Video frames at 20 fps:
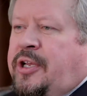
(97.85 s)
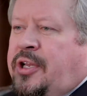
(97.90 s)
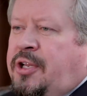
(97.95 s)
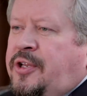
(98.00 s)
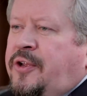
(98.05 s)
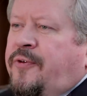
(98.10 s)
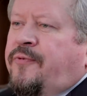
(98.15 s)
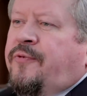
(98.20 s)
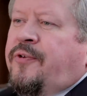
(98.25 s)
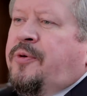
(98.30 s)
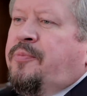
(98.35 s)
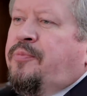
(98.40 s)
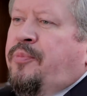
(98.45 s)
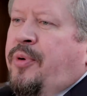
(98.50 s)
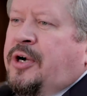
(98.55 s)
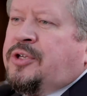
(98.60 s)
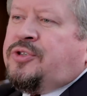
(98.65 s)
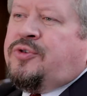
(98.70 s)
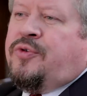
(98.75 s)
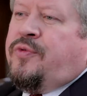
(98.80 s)
in different
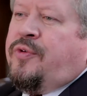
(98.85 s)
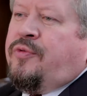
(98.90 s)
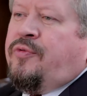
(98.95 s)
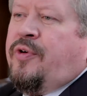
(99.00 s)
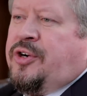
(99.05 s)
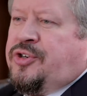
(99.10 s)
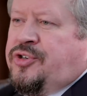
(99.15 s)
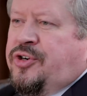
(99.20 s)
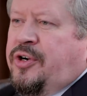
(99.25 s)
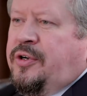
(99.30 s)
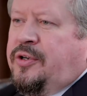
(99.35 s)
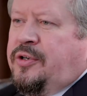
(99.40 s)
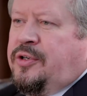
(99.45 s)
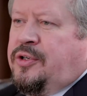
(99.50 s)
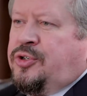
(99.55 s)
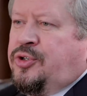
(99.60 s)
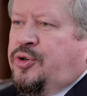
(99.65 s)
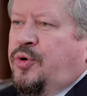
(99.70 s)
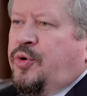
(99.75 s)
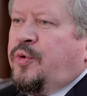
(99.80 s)
parts of Russia.
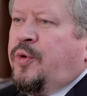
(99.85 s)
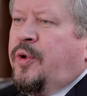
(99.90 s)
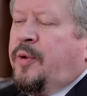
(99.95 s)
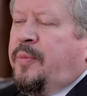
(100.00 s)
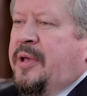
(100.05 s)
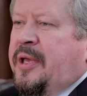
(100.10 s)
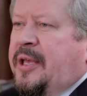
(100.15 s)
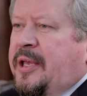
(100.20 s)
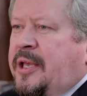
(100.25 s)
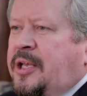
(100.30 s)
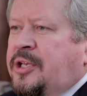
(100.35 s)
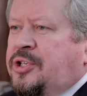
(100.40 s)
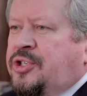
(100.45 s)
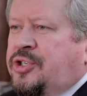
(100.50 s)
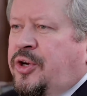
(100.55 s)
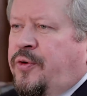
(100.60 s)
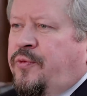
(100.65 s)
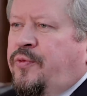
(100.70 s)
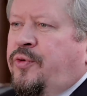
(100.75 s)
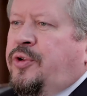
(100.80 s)
So it will be
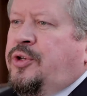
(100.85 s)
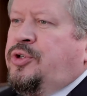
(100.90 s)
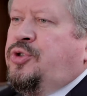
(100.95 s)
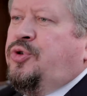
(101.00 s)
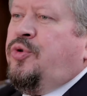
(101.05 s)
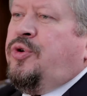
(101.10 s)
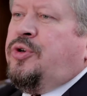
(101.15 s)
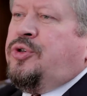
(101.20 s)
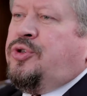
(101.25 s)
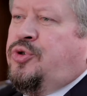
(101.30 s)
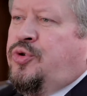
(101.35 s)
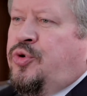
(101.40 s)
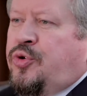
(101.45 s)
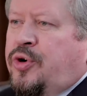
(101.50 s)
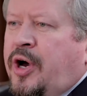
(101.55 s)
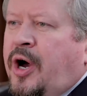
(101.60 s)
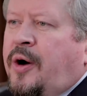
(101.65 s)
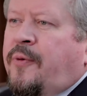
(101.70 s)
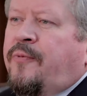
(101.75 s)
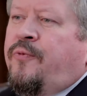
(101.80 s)
easier for the students to
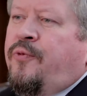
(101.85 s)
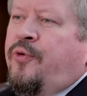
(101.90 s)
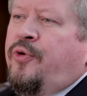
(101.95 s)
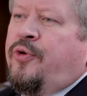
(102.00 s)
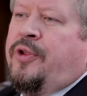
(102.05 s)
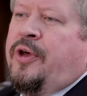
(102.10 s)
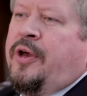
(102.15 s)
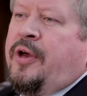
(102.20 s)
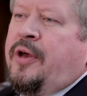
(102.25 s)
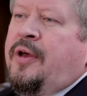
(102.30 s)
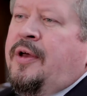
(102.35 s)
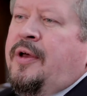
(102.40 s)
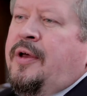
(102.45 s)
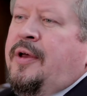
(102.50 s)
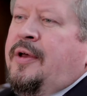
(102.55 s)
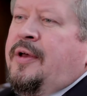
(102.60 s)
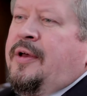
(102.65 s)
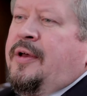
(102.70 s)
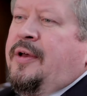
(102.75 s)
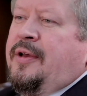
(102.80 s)
come for their
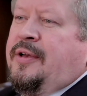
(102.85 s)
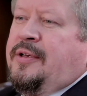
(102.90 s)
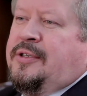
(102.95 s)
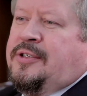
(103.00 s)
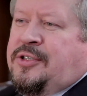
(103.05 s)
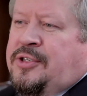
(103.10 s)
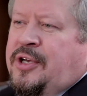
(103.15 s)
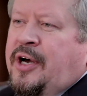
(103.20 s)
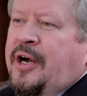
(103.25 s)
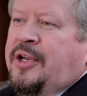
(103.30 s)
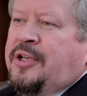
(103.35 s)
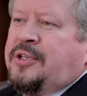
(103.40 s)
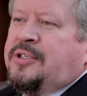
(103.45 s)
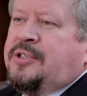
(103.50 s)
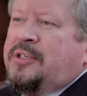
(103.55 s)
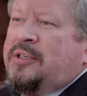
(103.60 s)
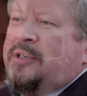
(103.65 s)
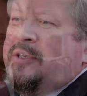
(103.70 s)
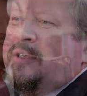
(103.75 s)
studies